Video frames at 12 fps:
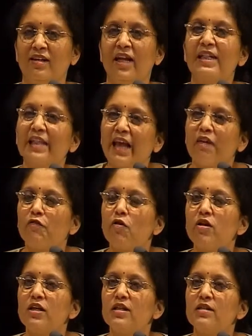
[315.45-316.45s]
And
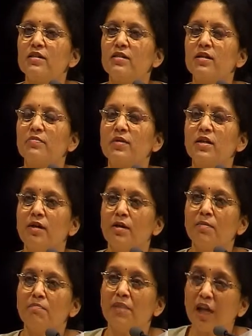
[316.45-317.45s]
therefore it is that we,
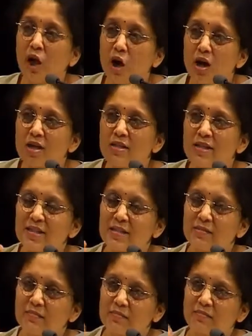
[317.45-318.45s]
because this